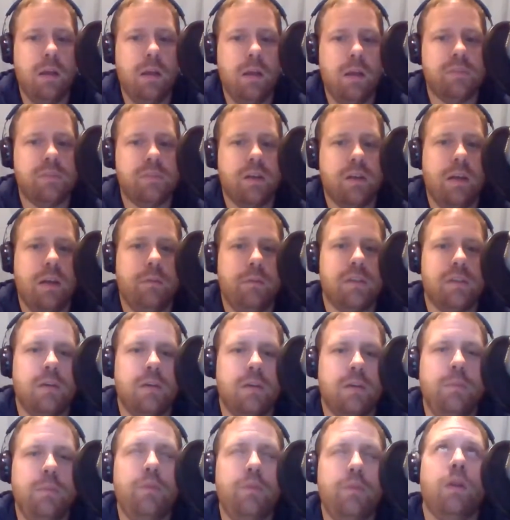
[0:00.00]
I was
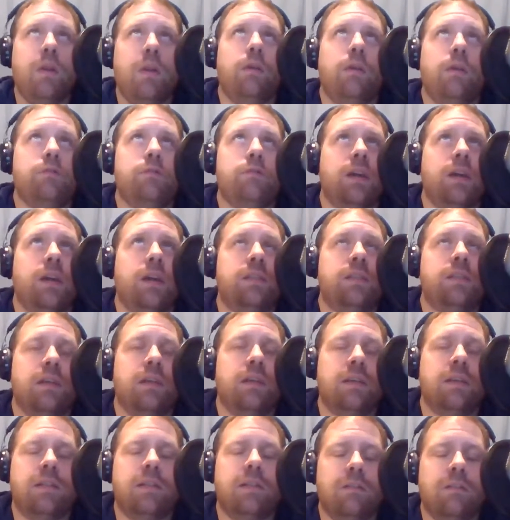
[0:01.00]
on mute and I was trying to
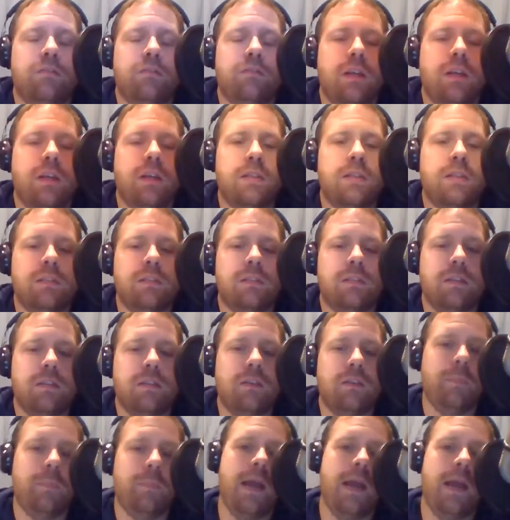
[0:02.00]

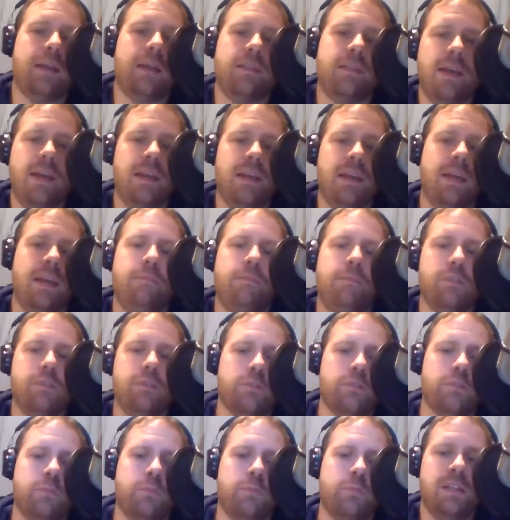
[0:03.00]
go back to that game for
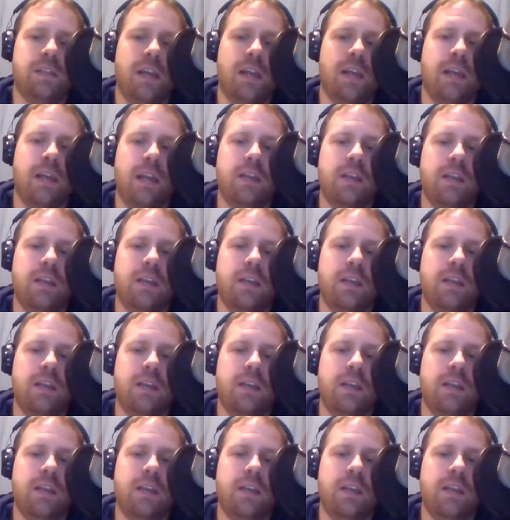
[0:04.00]
just 1 second.